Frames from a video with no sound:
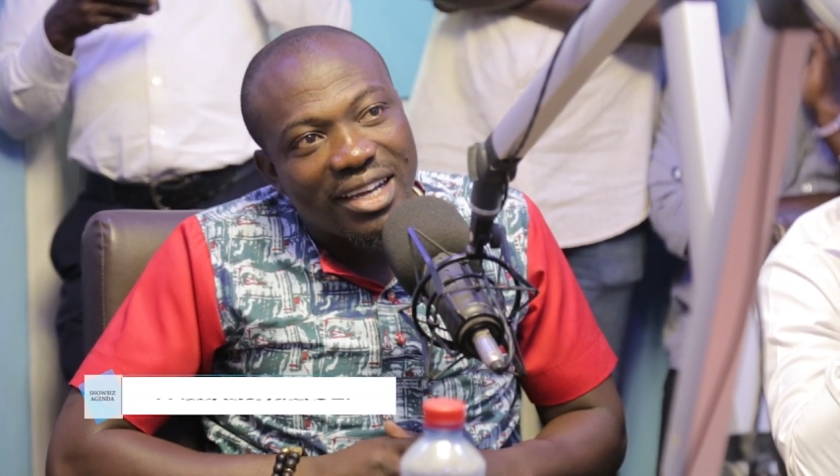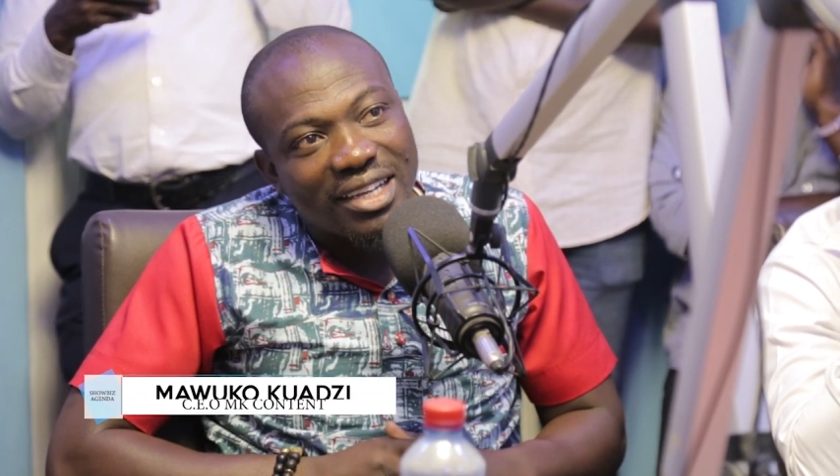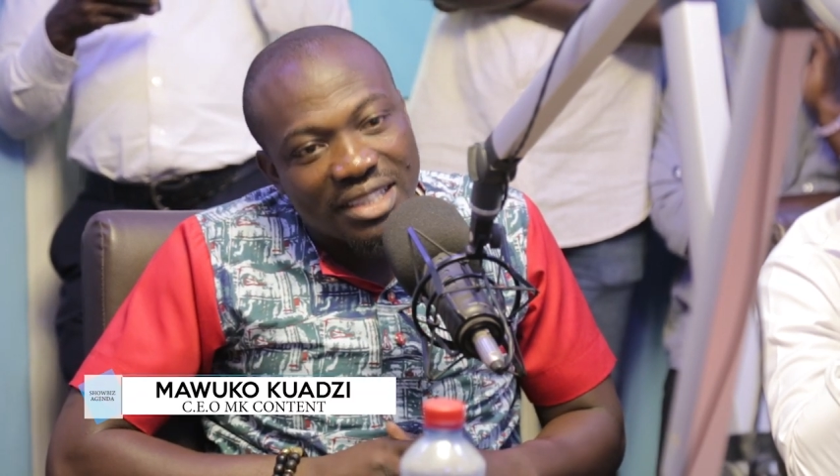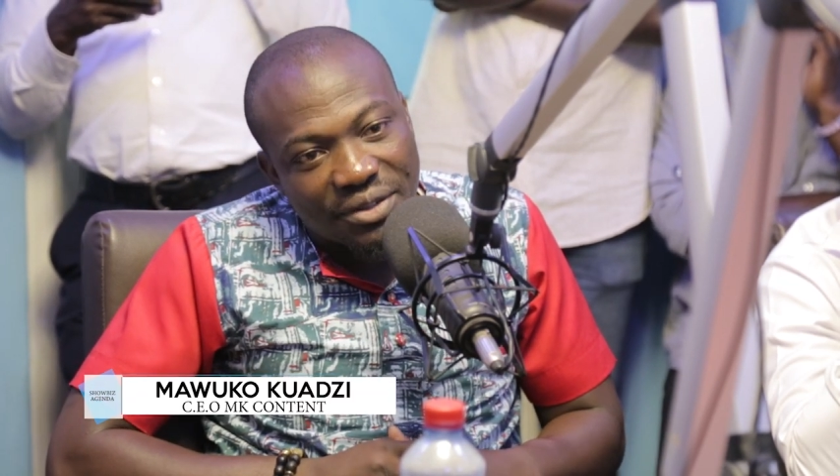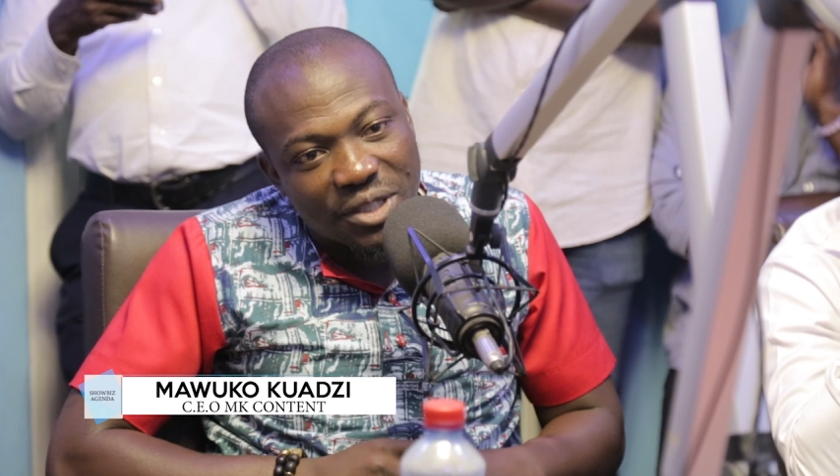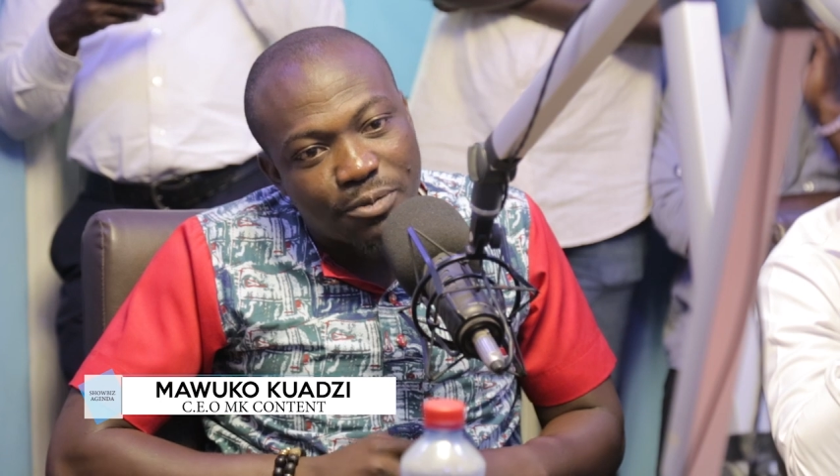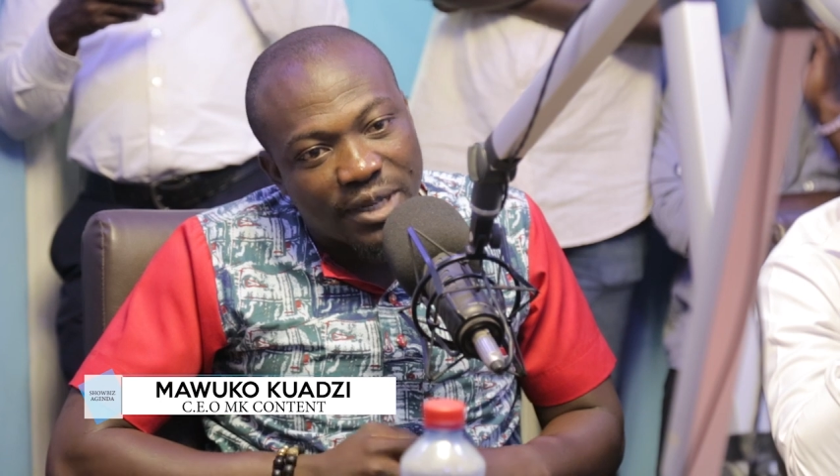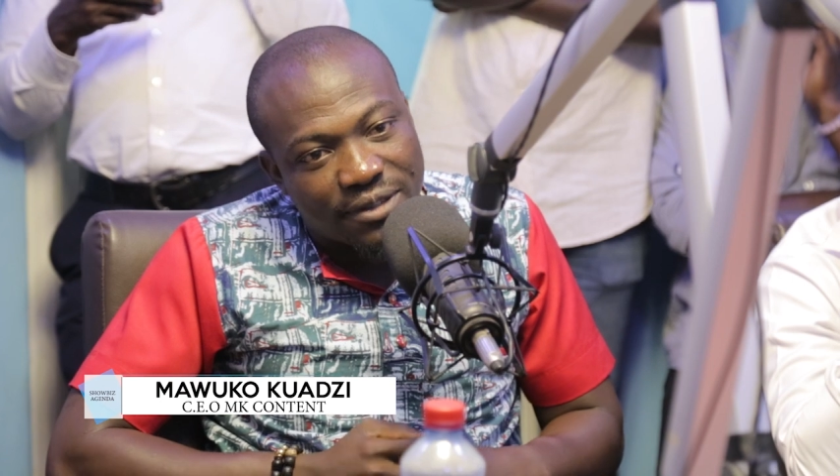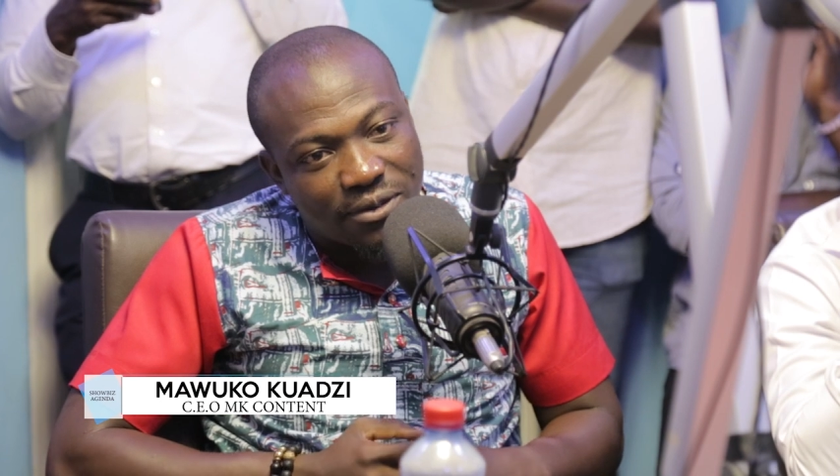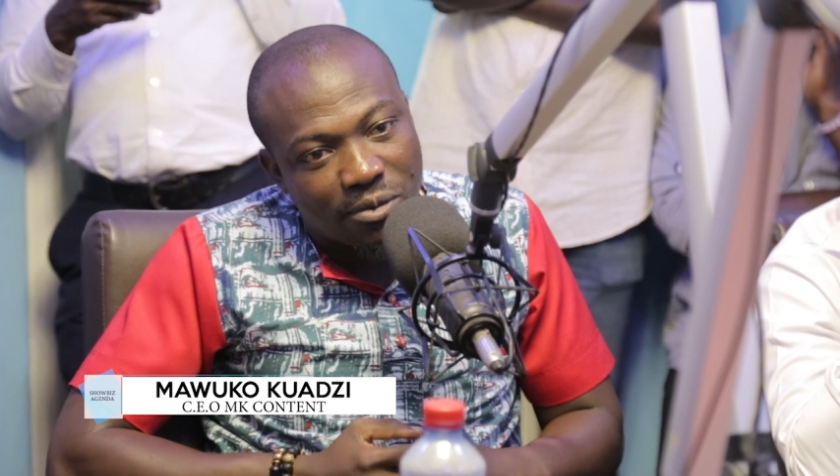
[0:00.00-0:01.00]
He's a
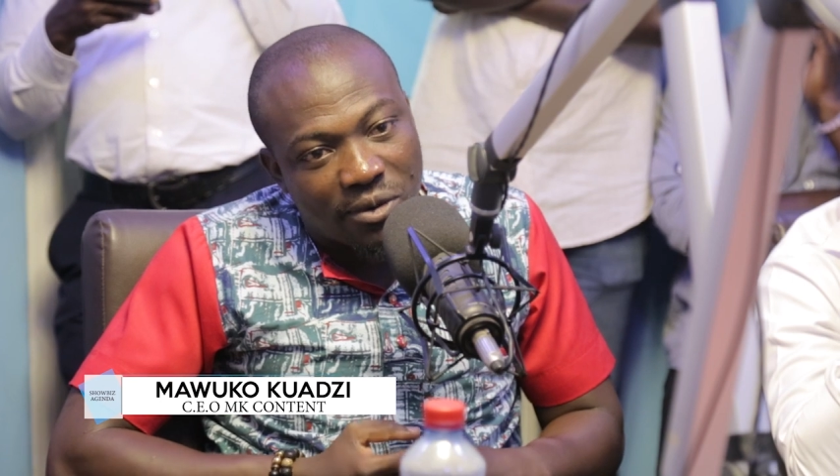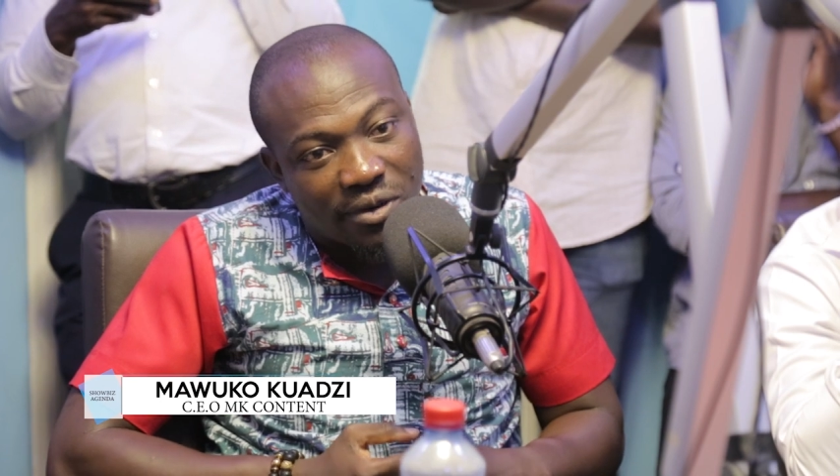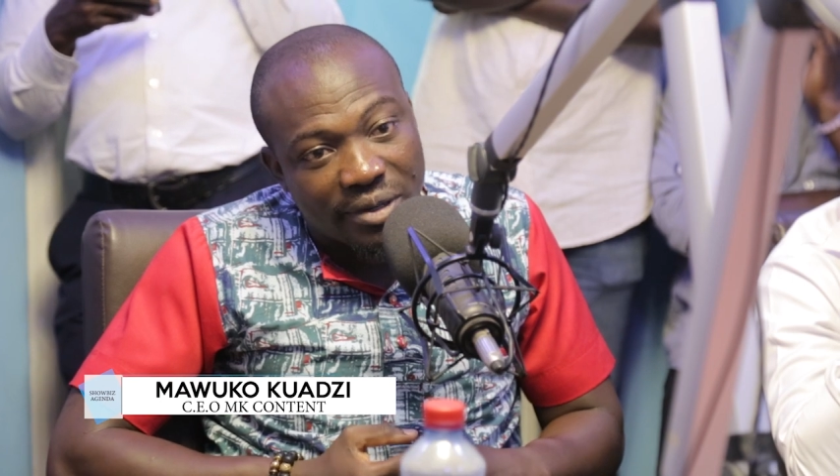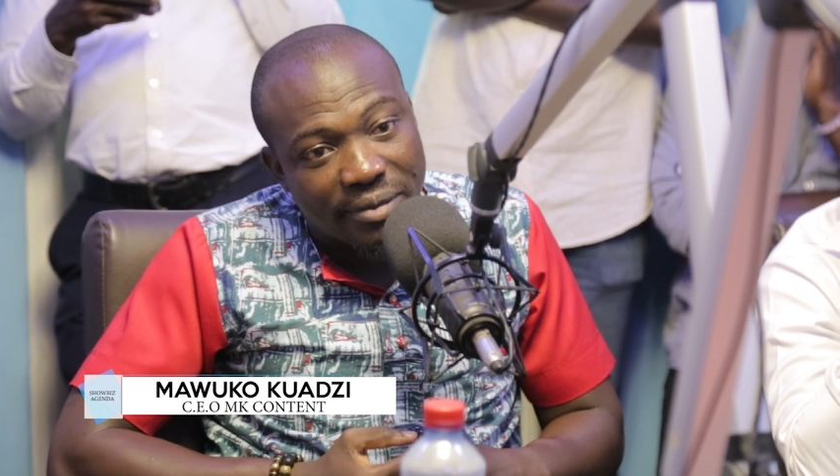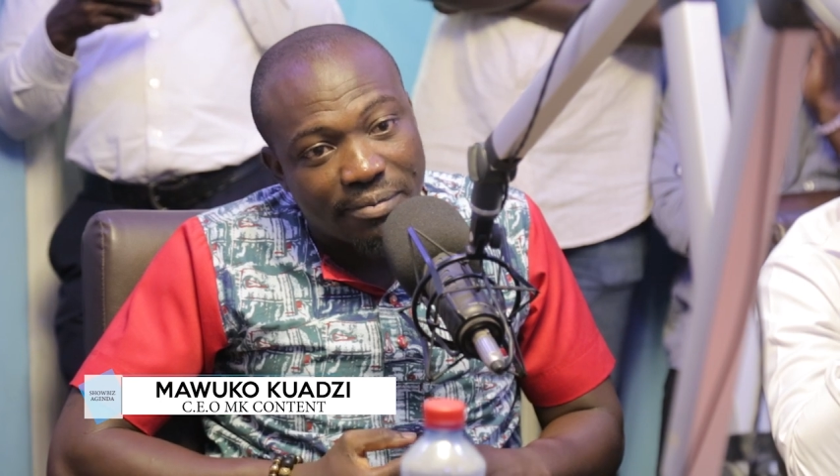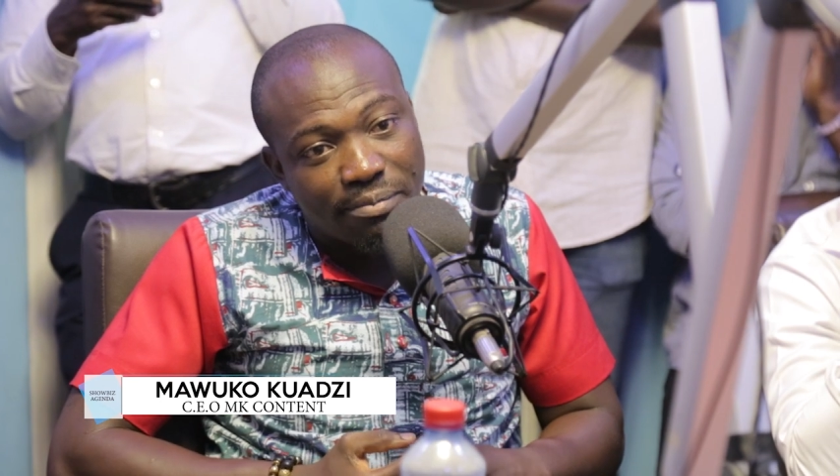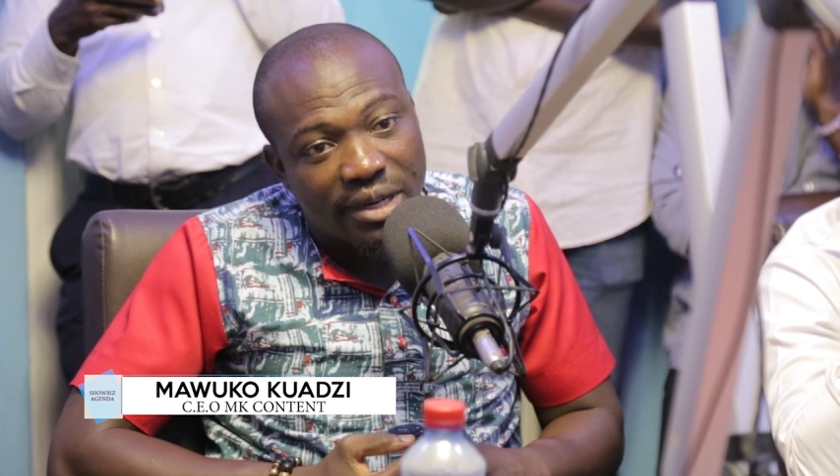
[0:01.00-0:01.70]
respectful boy, mm-hmm.